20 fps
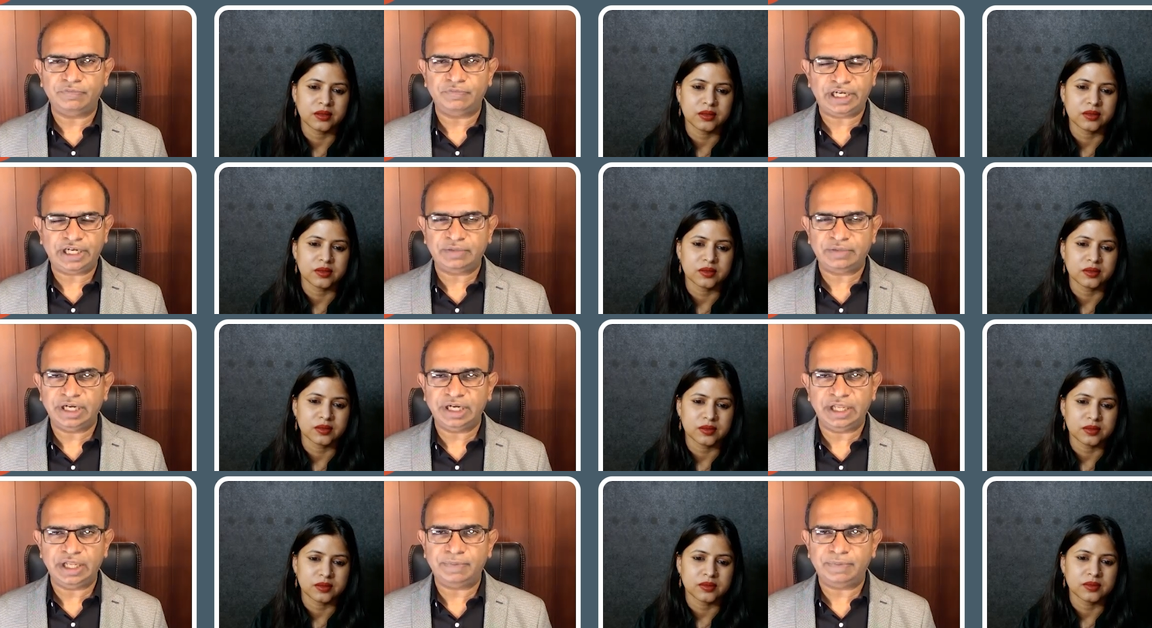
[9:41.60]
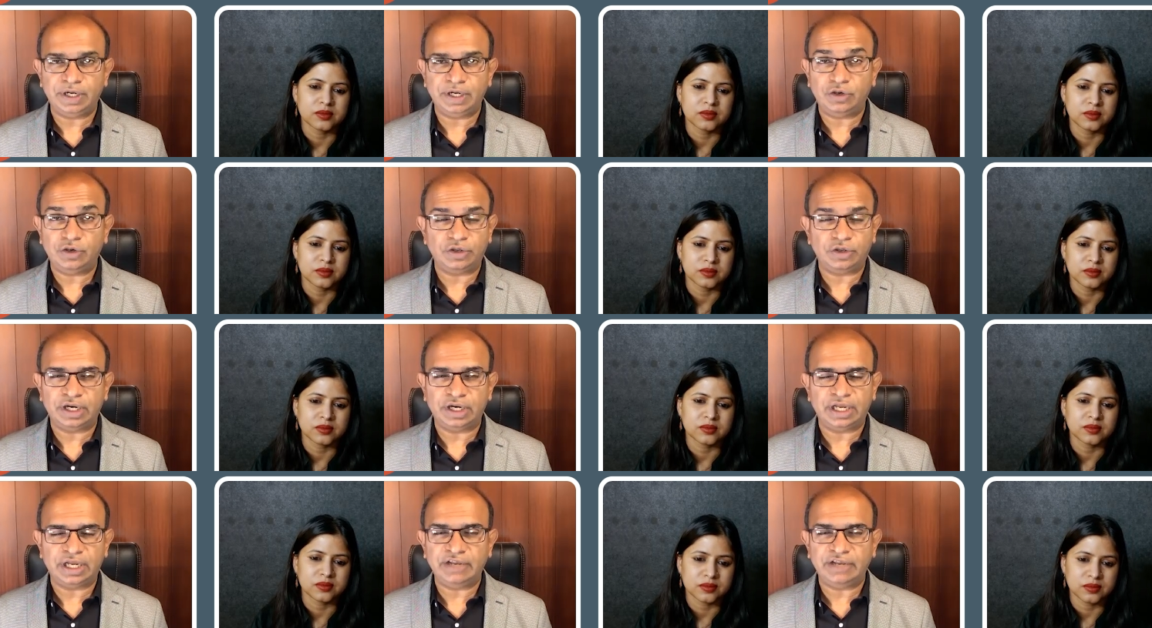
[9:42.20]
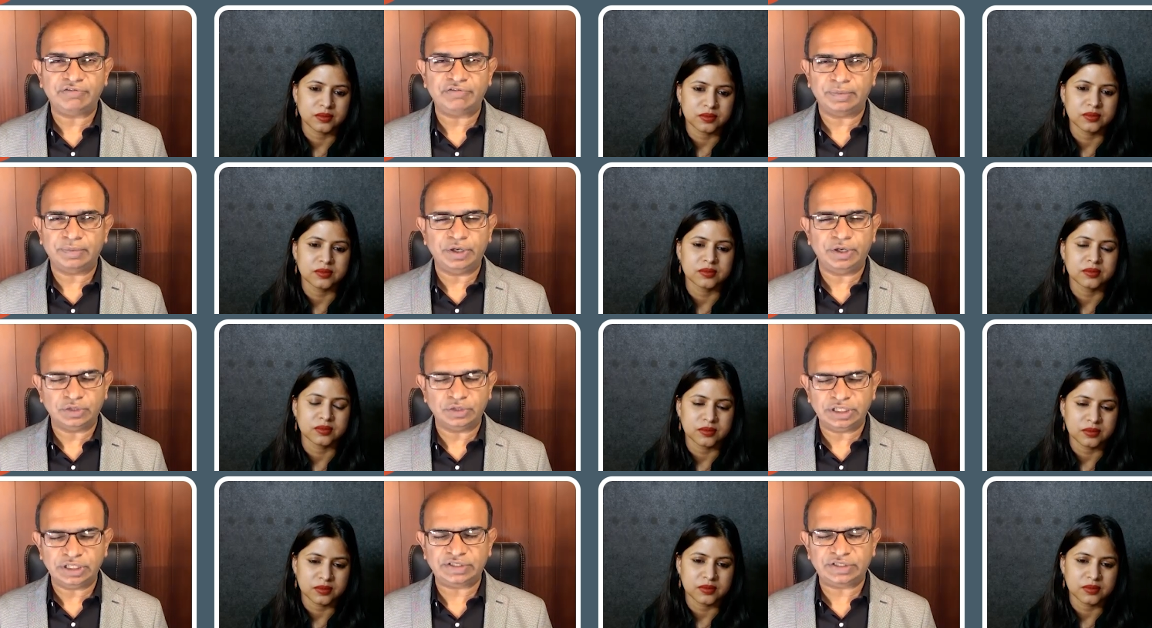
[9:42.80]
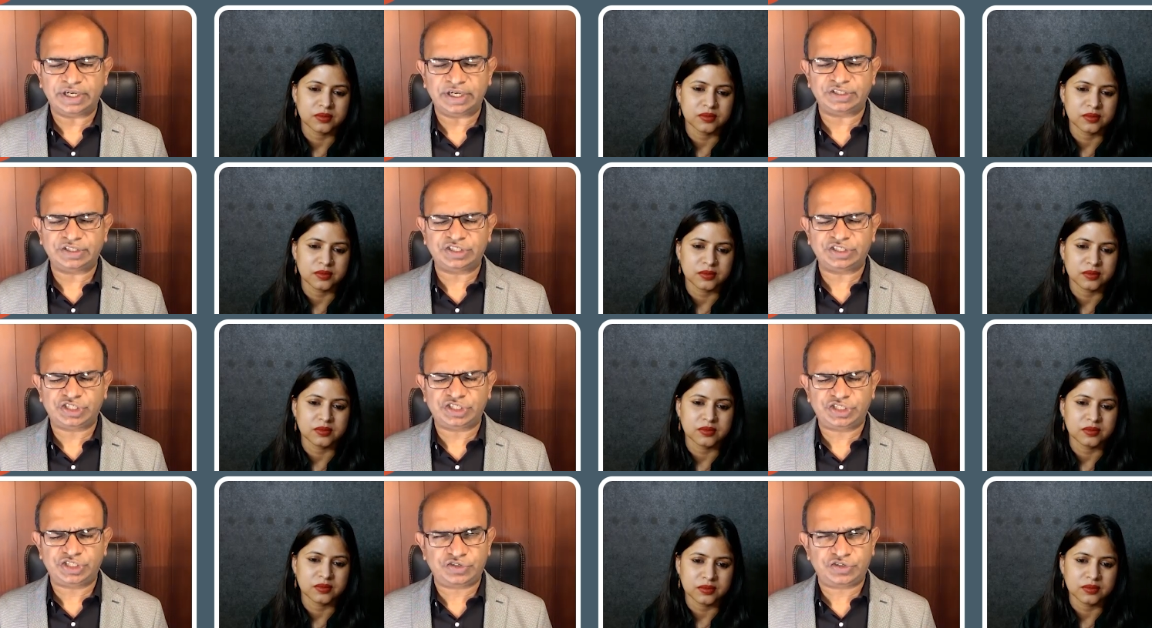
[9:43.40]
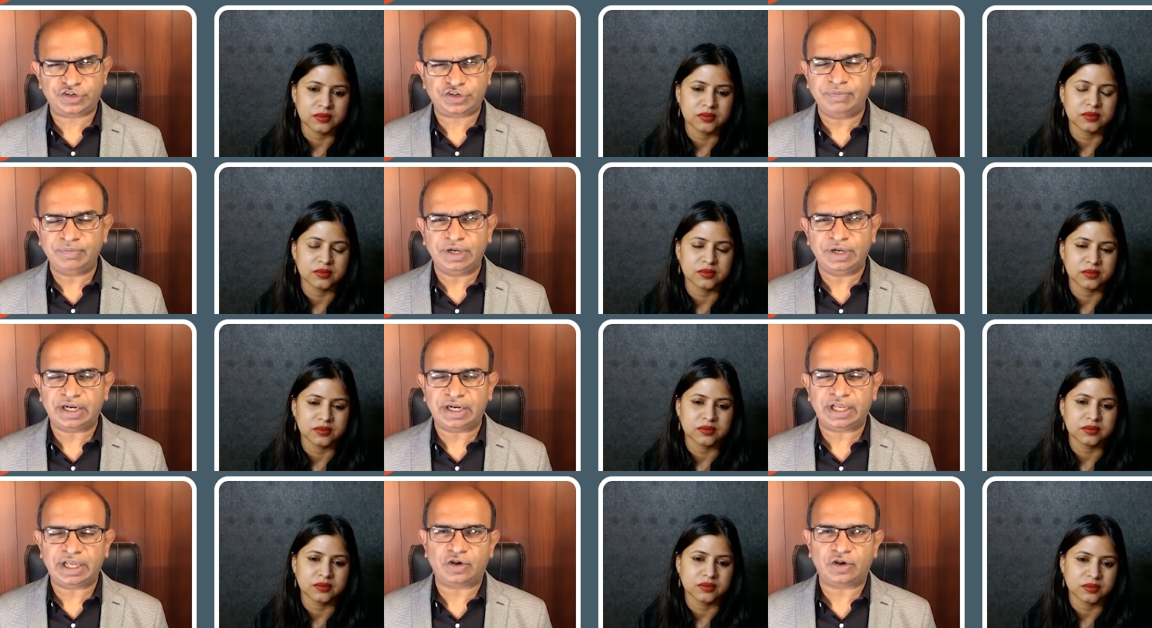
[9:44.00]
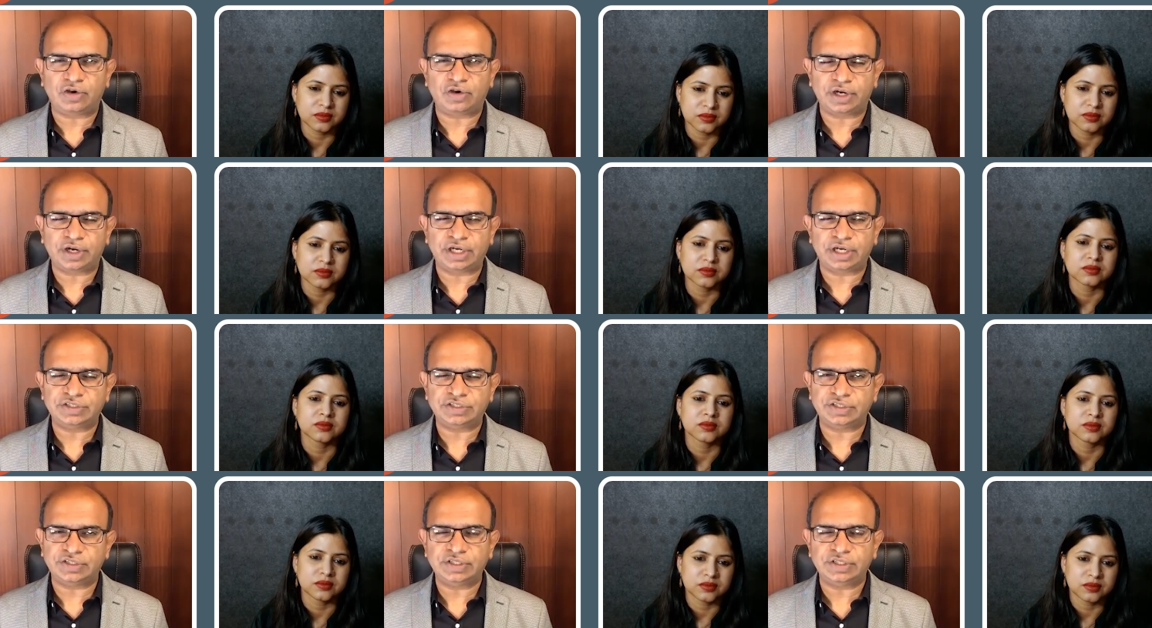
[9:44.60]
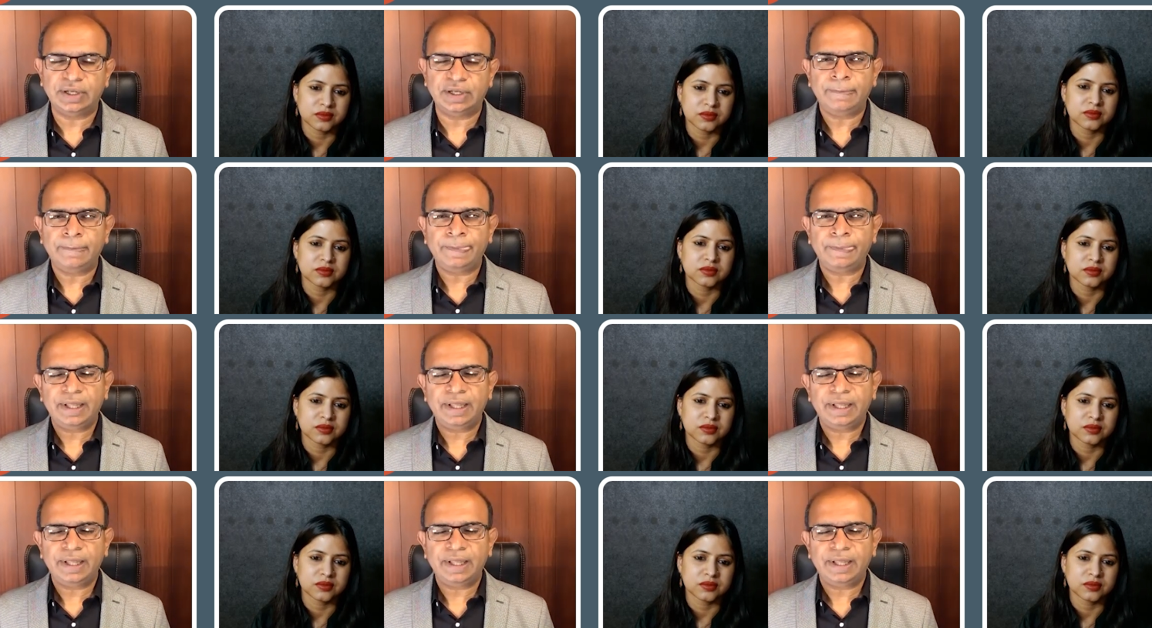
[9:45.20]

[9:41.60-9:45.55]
Speaker 1: vitamin D pill, you're going to die from it. No, these are extremely rare occurrences.